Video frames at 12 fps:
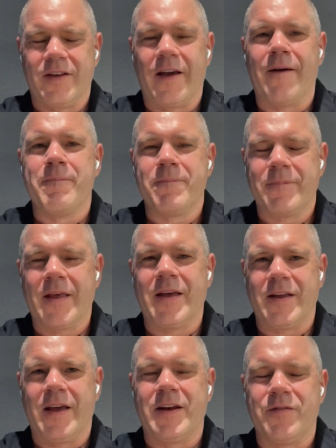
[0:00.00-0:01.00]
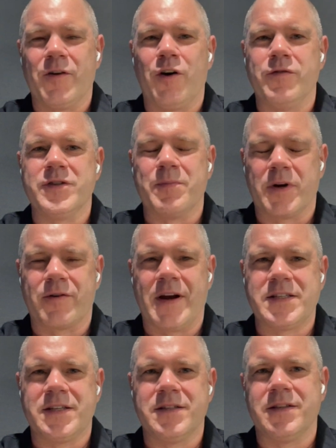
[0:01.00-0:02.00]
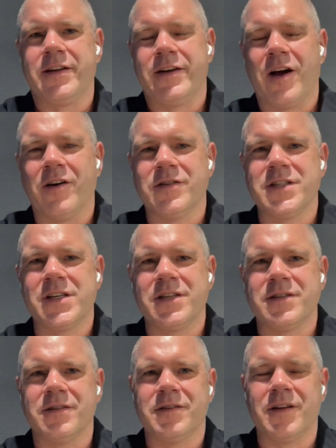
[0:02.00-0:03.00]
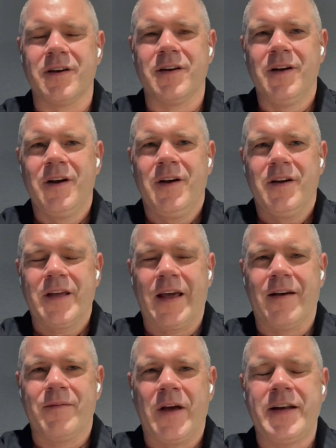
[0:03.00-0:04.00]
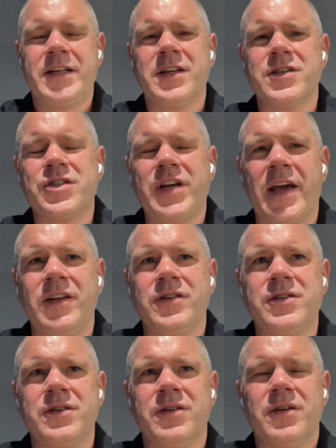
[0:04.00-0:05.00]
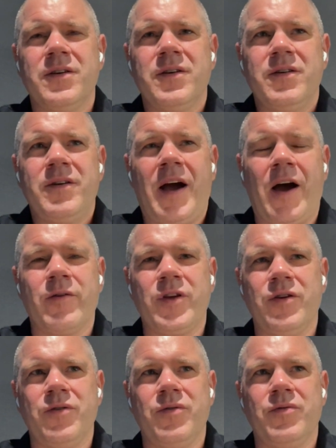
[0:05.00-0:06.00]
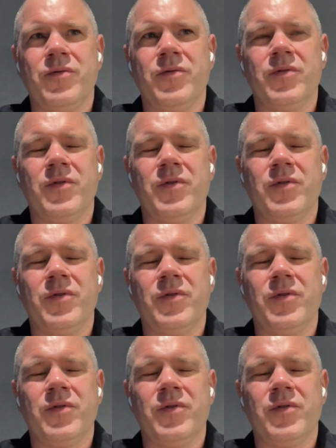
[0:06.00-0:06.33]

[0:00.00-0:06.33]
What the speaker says: It evolves and progresses and enhances, and and it does change how you